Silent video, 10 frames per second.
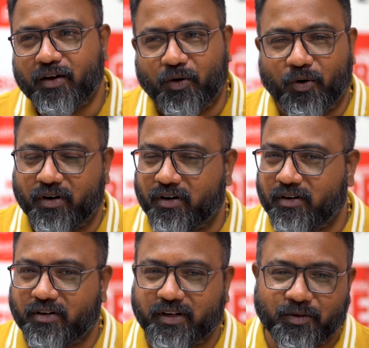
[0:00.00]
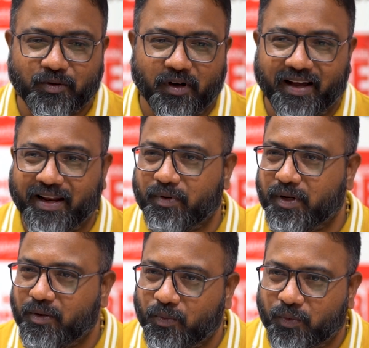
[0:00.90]
or
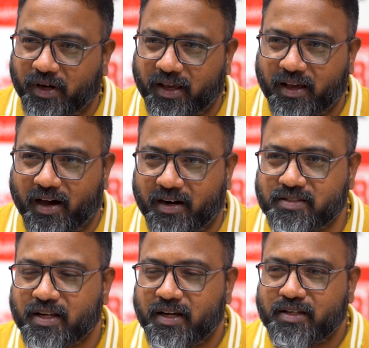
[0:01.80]
uneven working hours.